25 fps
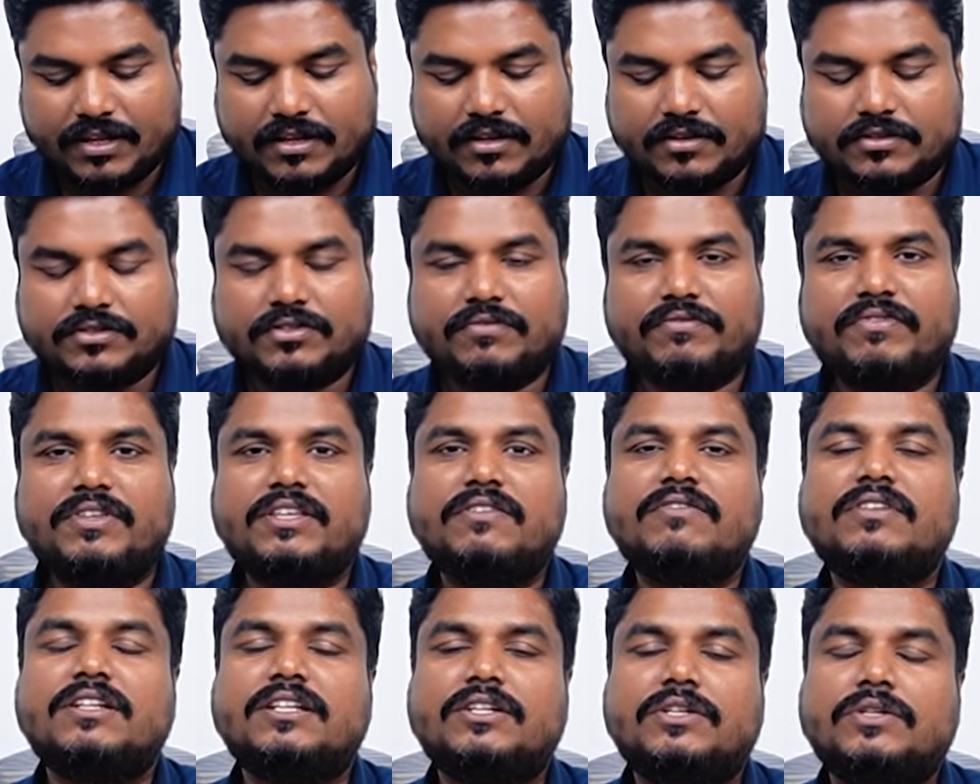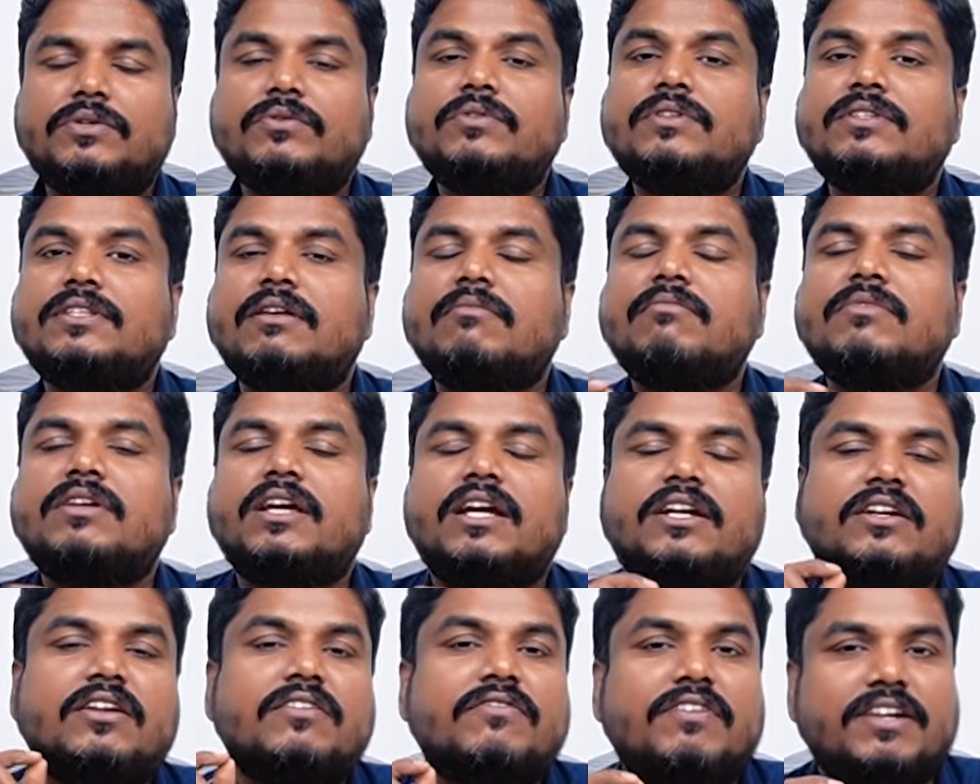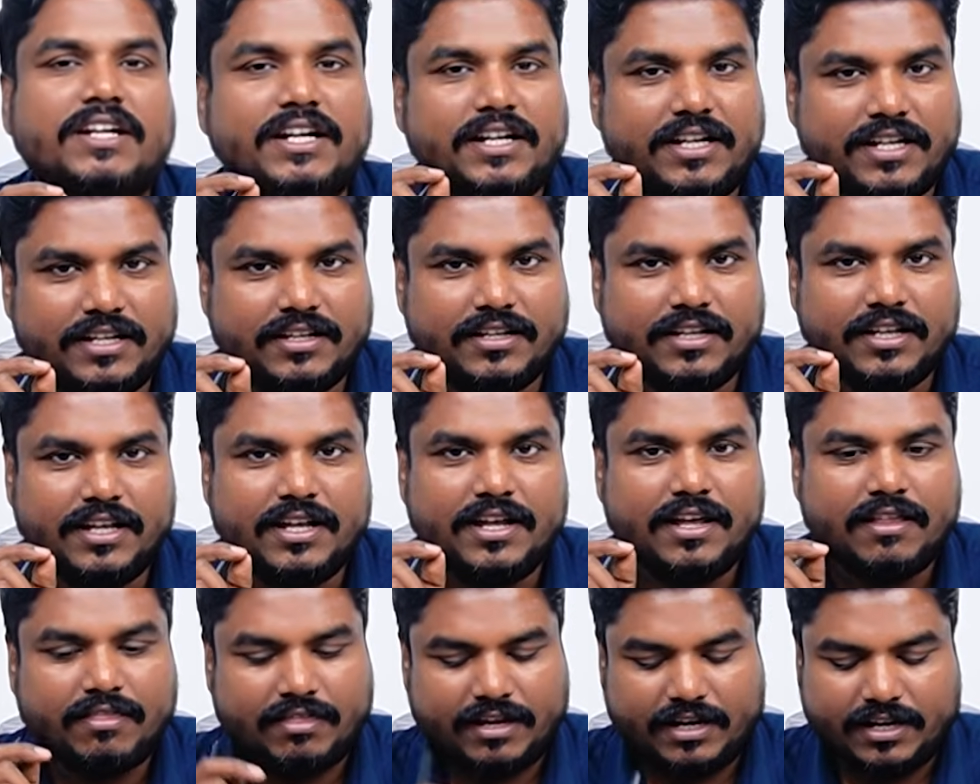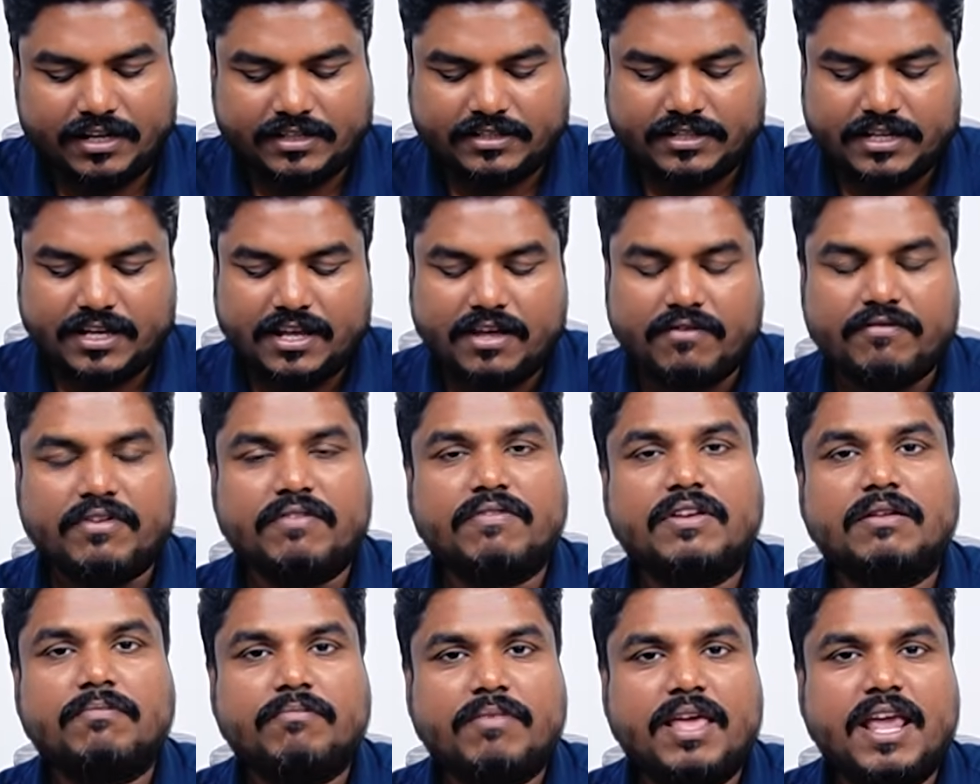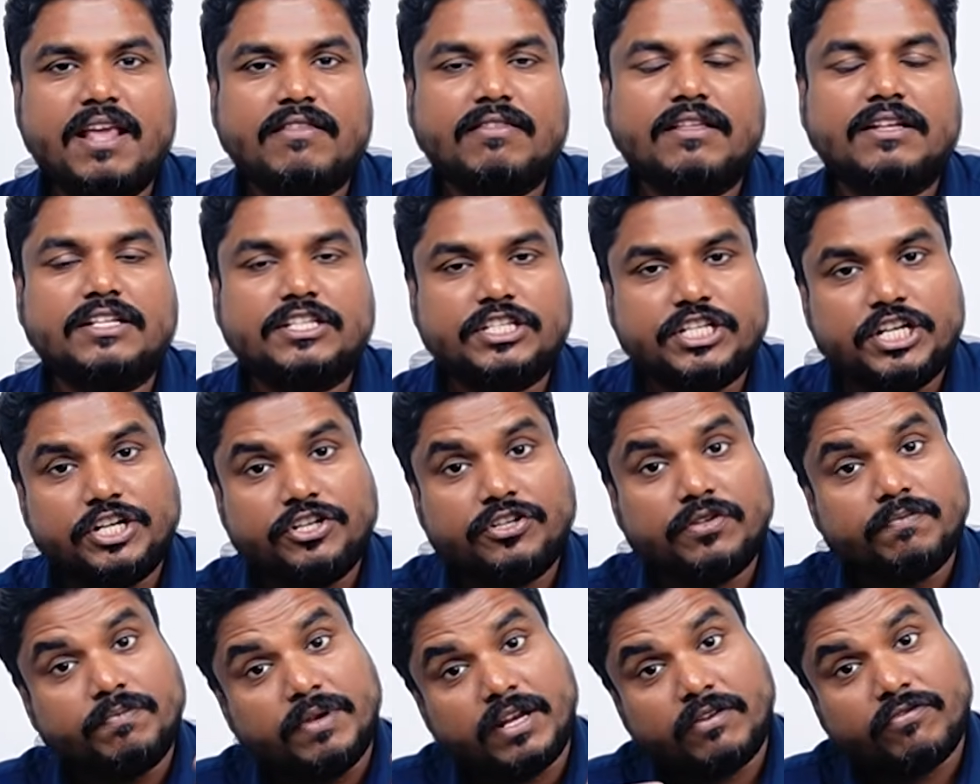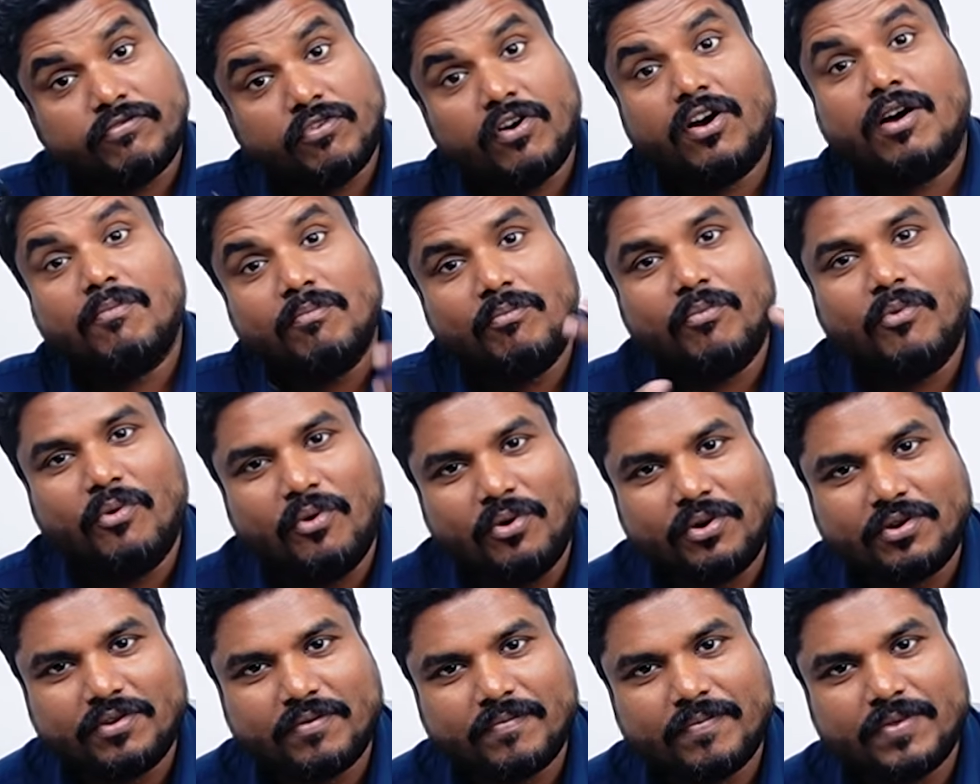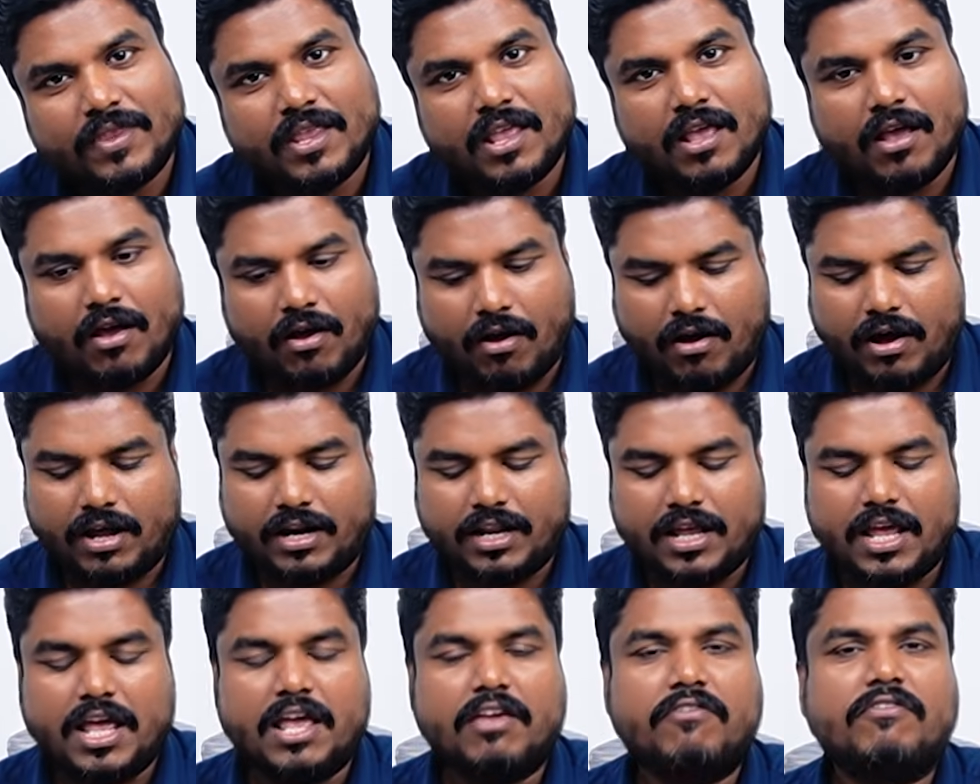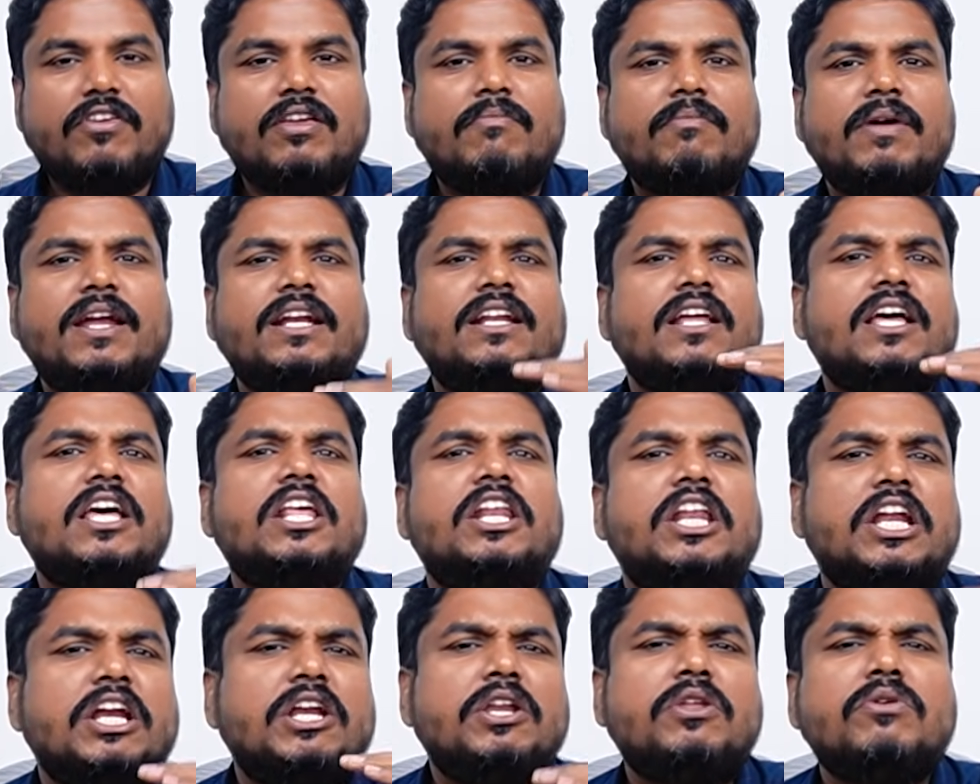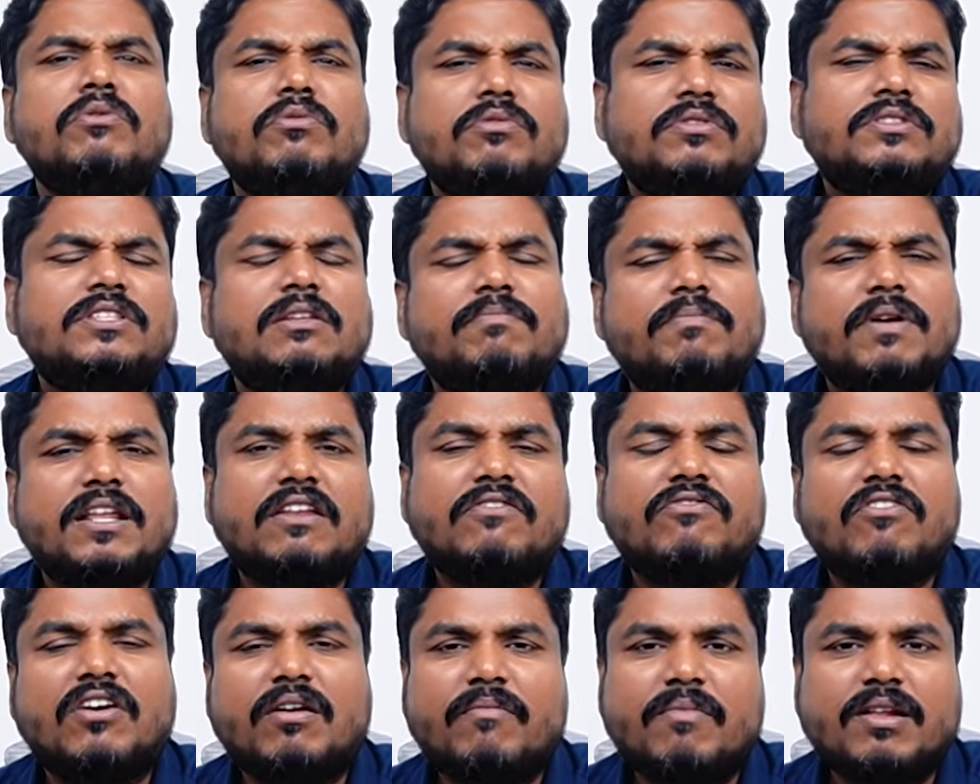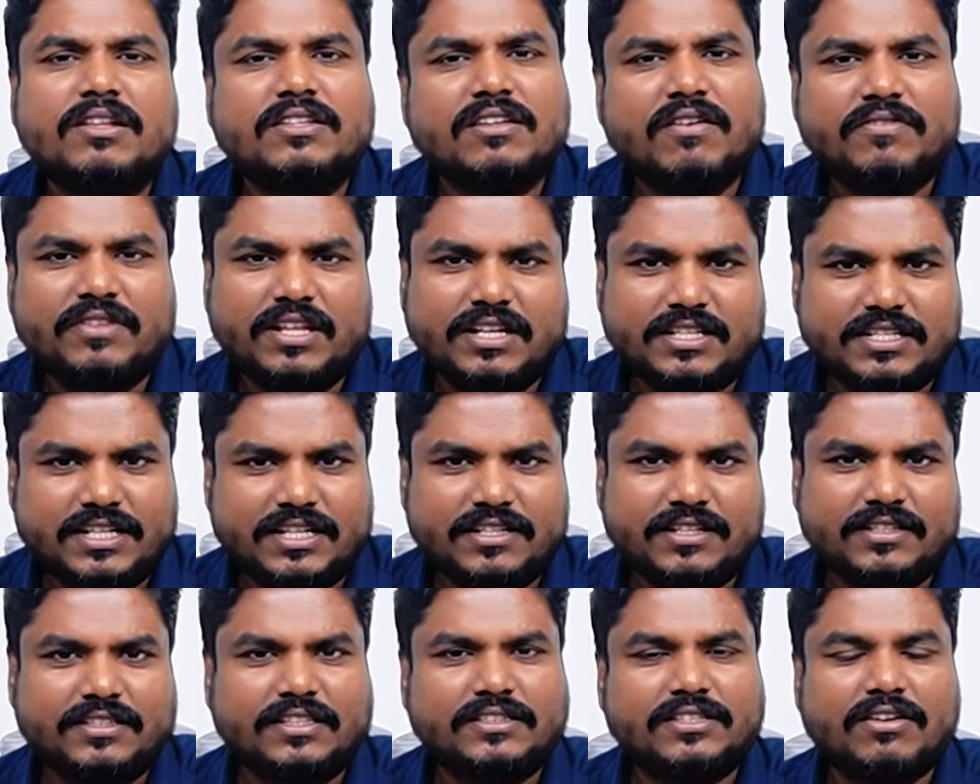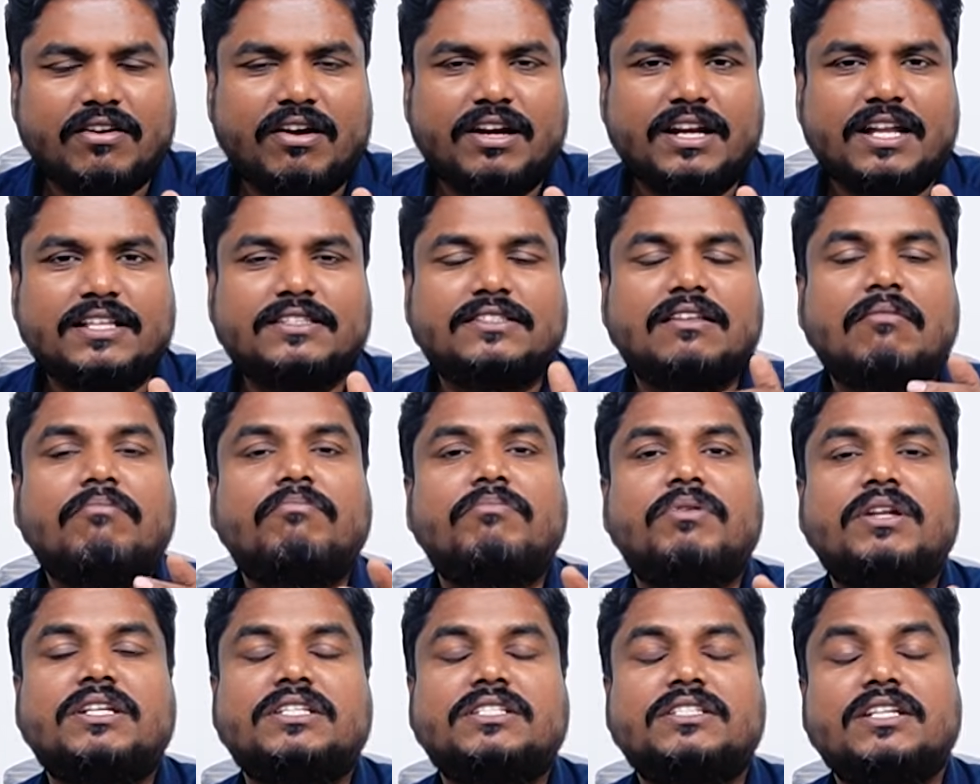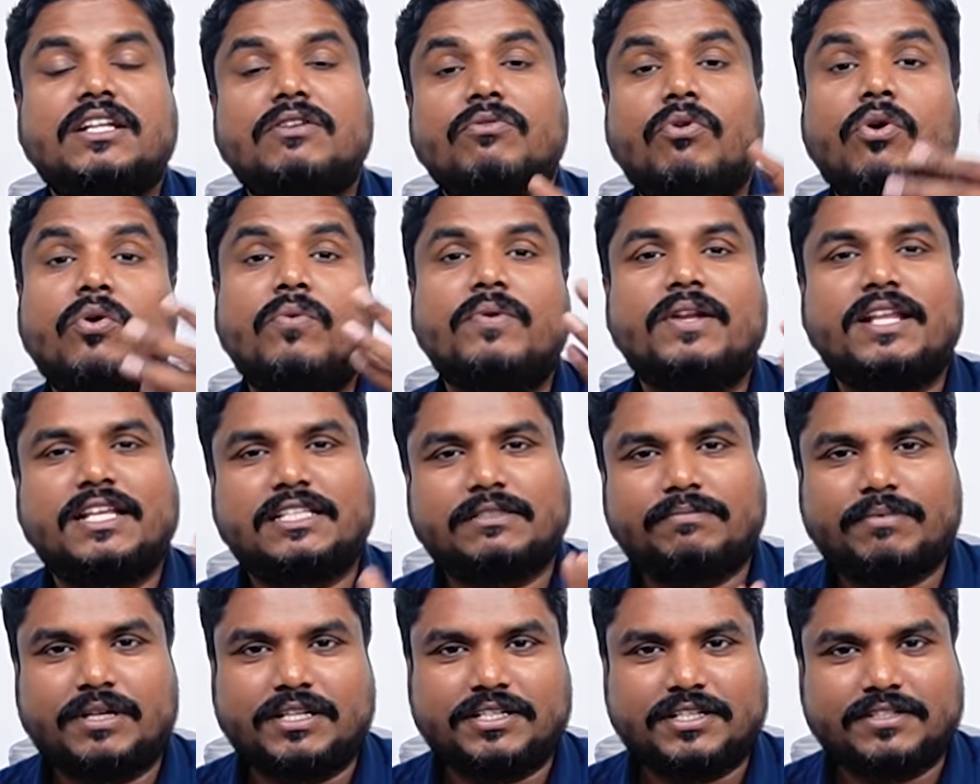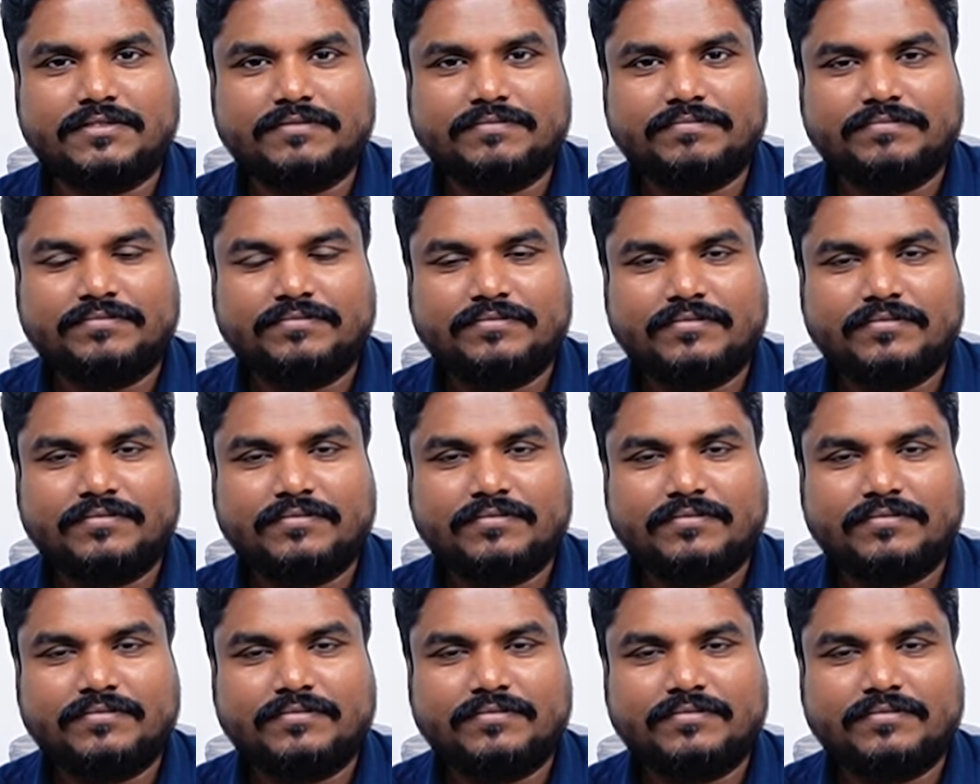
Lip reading: So we will do some kind of editing. That is, we will make the gene to perform more, or we might reduce the performance of the gene. This is called as suppression and overexpression.